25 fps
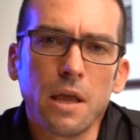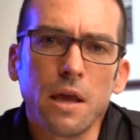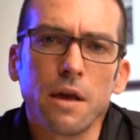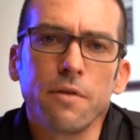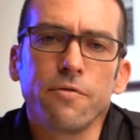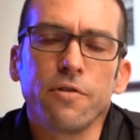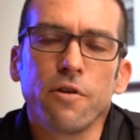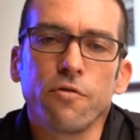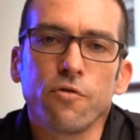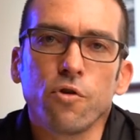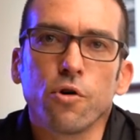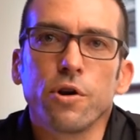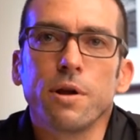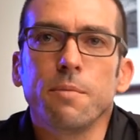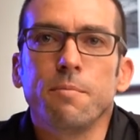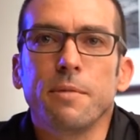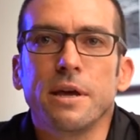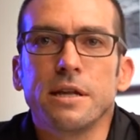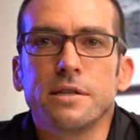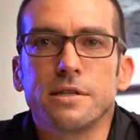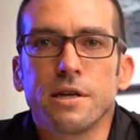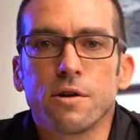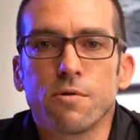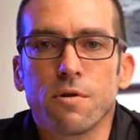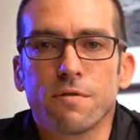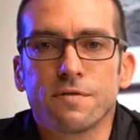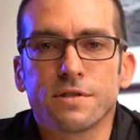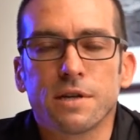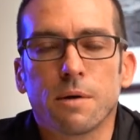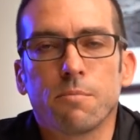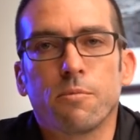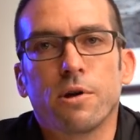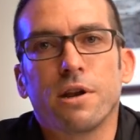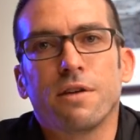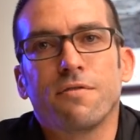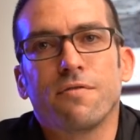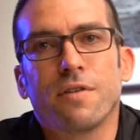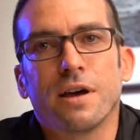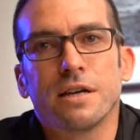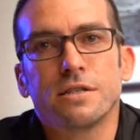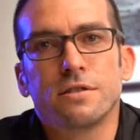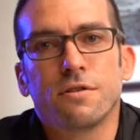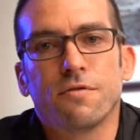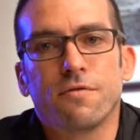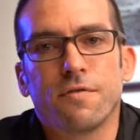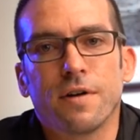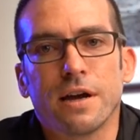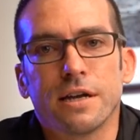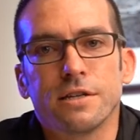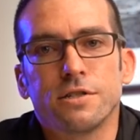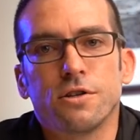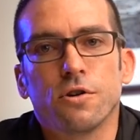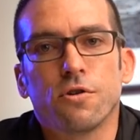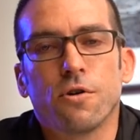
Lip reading: if you've got a meeting with somebody face to face,